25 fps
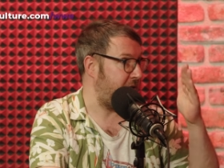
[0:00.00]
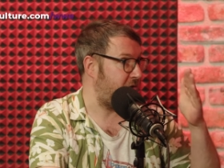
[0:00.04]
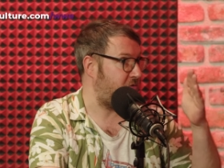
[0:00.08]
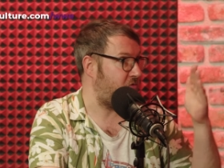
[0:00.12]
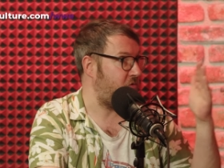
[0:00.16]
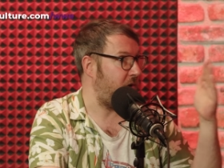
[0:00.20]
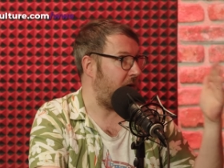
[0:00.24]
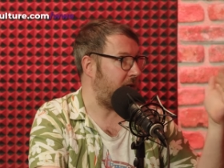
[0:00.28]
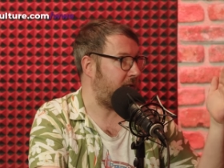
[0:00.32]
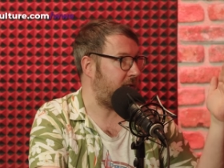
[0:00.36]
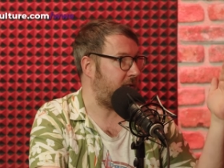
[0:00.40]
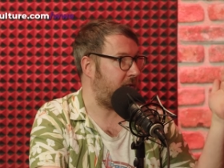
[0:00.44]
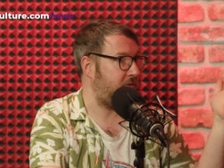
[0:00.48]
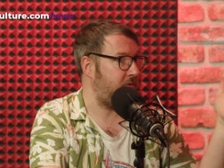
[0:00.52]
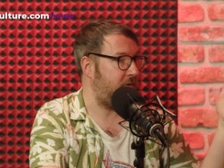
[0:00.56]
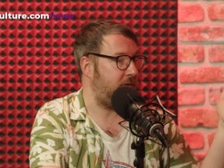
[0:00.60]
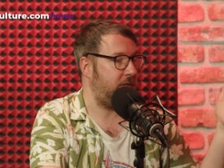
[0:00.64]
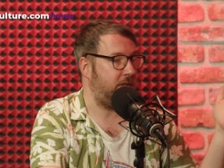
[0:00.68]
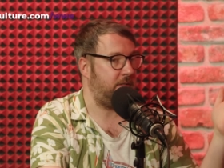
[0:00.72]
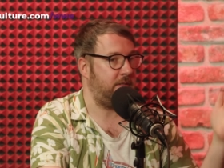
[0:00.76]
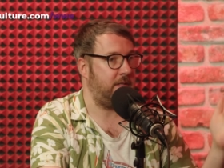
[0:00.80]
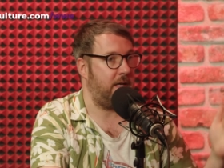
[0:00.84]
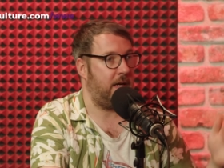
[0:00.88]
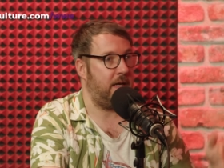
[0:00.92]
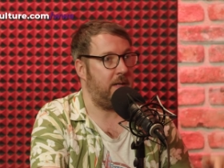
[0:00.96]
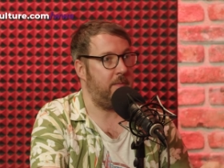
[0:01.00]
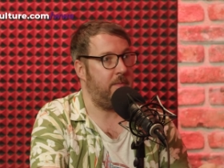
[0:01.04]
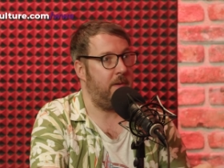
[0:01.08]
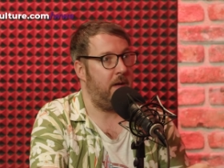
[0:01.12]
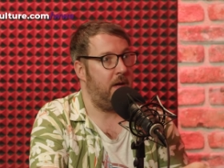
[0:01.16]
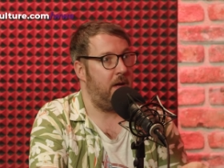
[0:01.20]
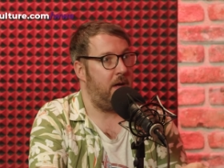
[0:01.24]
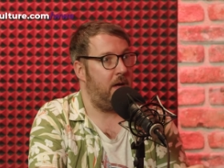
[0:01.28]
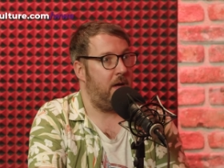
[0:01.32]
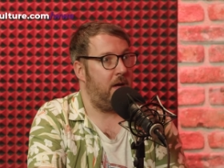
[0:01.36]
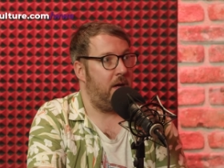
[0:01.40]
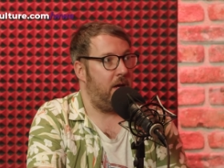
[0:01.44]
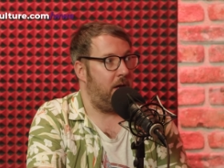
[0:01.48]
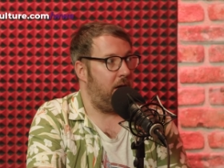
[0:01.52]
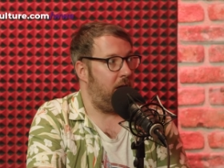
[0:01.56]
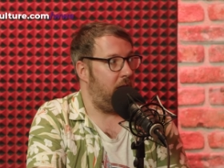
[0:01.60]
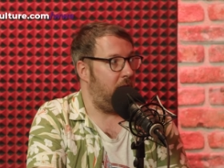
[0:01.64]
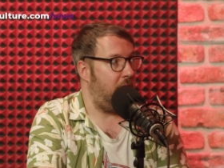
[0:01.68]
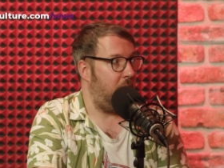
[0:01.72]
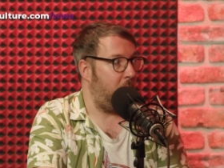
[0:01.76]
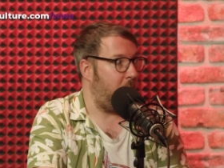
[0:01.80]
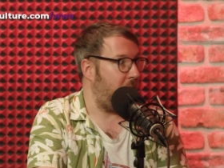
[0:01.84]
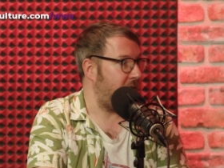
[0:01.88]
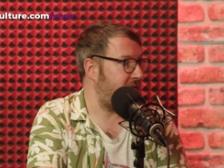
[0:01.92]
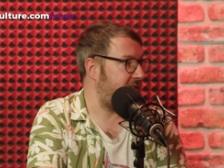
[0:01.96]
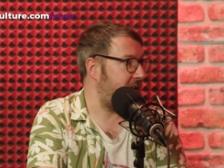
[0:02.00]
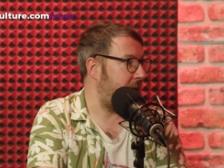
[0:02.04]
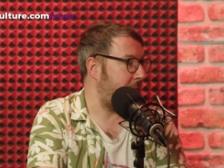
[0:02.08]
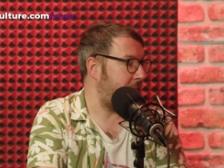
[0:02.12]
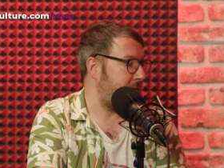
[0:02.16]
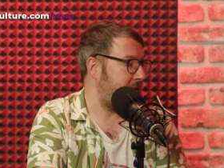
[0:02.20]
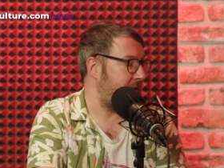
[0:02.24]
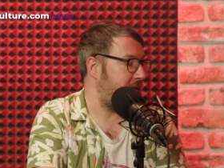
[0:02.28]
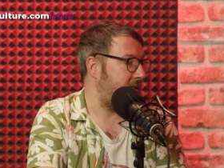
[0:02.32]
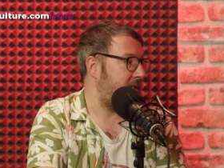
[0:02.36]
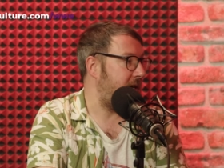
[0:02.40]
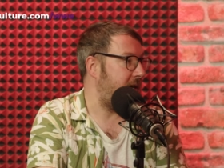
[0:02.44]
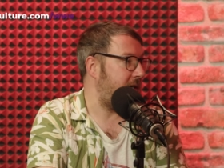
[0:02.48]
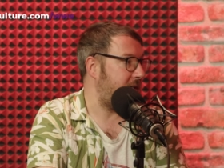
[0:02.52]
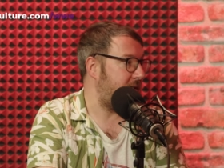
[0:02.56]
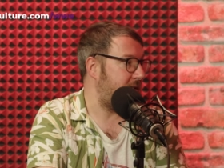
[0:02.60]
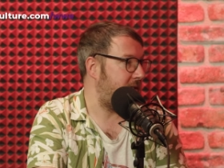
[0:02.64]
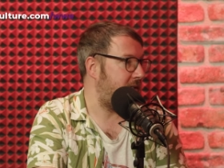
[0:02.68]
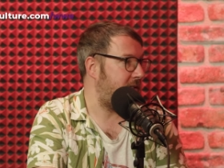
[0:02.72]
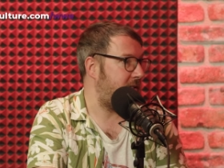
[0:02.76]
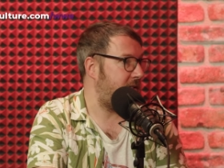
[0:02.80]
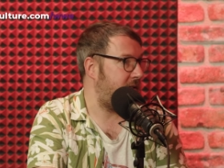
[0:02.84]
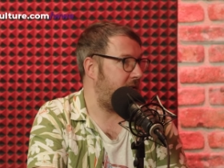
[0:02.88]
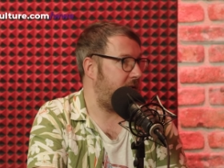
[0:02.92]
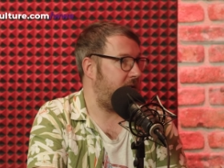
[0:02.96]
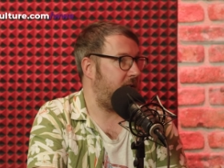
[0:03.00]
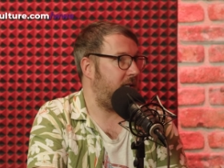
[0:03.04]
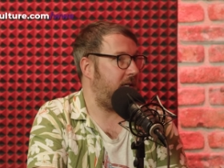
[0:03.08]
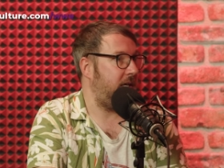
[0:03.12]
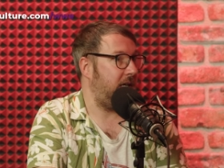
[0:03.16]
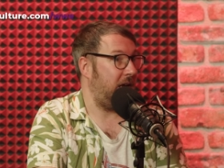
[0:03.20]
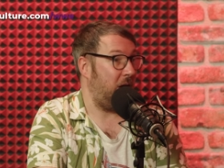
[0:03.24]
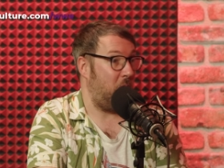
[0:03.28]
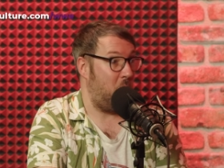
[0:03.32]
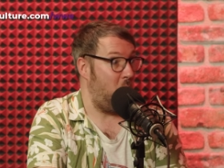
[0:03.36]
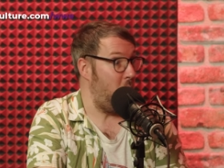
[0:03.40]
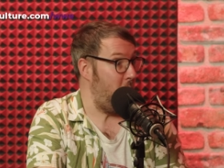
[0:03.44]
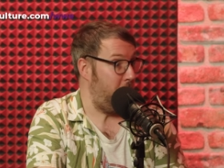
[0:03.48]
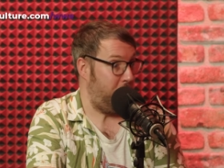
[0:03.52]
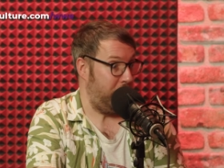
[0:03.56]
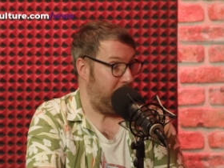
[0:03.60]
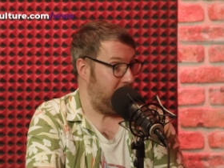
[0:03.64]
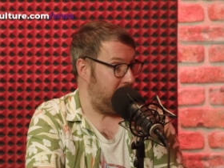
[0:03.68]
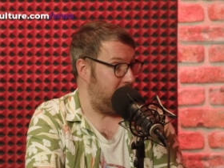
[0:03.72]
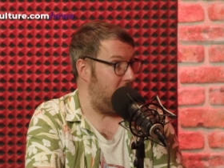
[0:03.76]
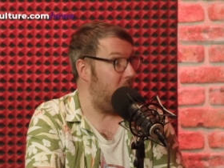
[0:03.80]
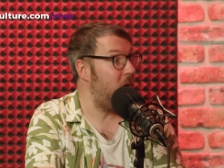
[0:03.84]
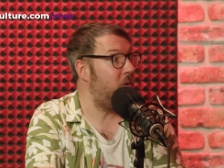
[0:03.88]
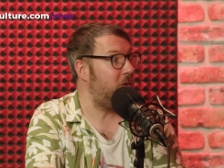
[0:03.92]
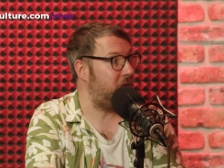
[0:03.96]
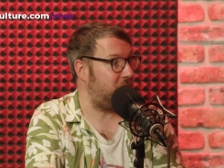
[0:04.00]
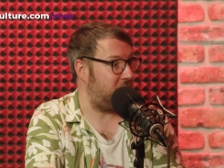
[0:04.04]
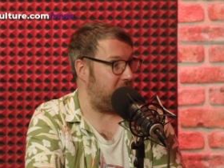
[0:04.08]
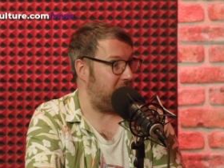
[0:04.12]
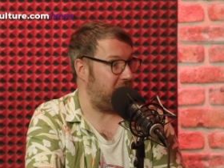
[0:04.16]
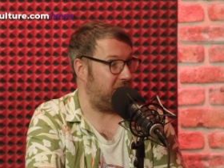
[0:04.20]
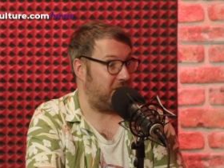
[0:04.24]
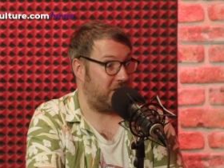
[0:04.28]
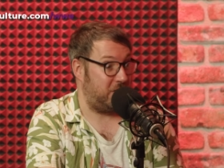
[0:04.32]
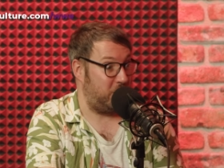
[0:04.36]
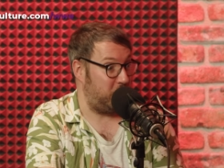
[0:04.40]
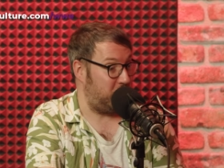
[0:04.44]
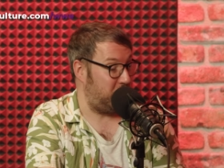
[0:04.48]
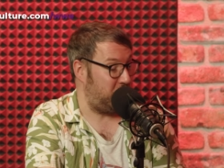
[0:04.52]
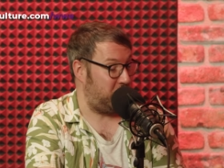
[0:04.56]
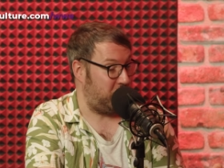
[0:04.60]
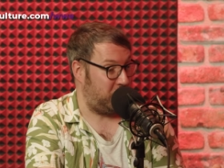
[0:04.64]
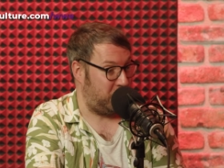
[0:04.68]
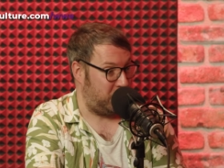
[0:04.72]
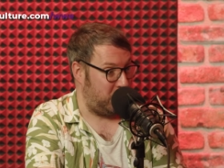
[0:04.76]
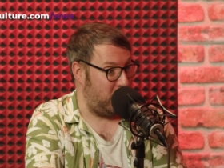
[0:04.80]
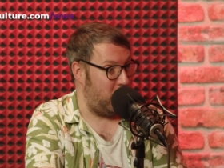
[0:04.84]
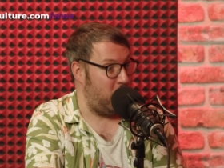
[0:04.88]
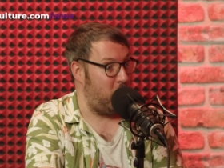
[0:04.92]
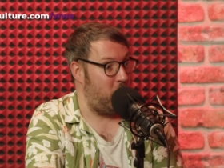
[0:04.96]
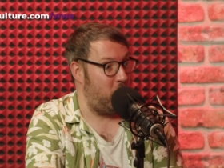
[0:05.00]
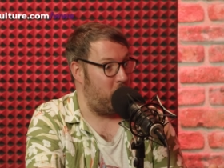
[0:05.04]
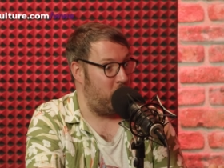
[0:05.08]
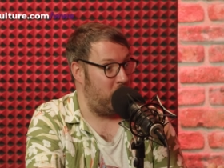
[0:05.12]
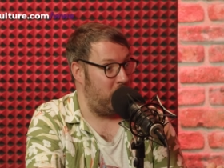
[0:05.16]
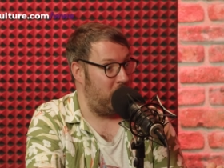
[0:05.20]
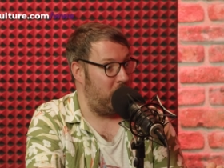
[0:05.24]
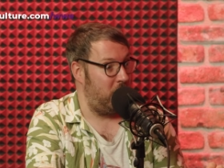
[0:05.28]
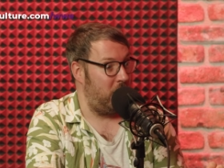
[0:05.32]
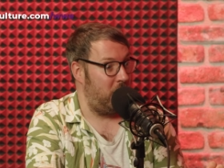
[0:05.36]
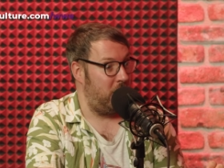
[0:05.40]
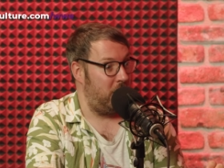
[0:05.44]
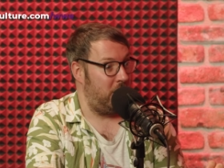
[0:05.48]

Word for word: each wrestler at the time, and what's happened since. And I hope he knows this because it was so,